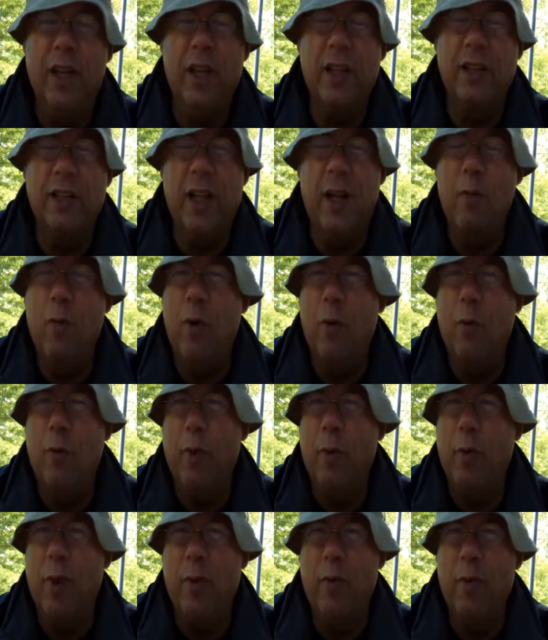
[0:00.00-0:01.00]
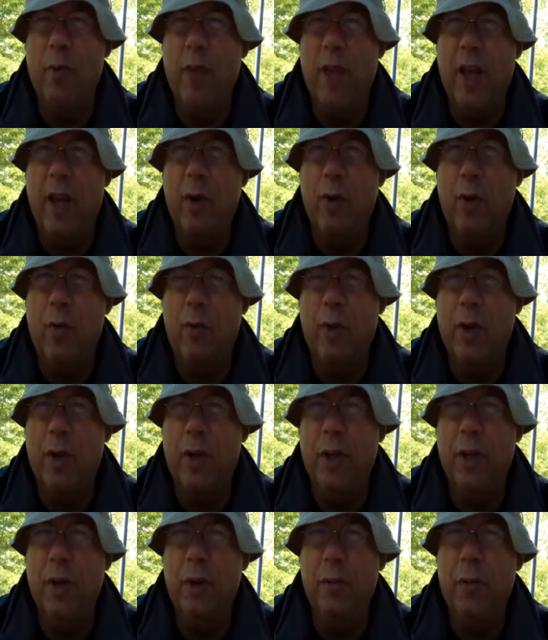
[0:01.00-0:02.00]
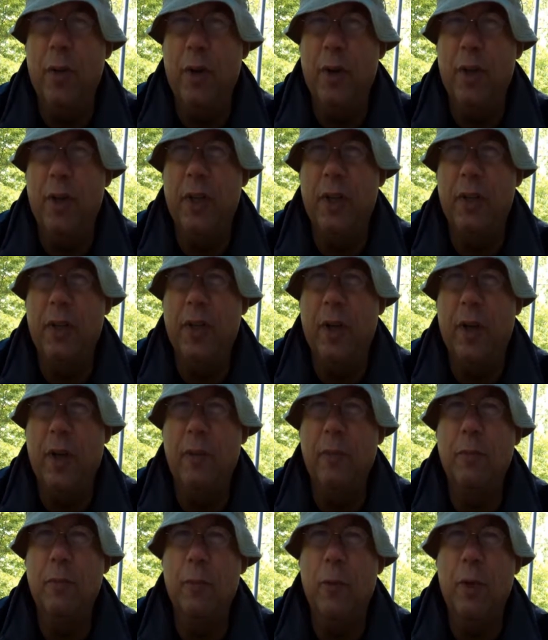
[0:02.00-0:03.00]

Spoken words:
Because I won't remember that over a year period of time.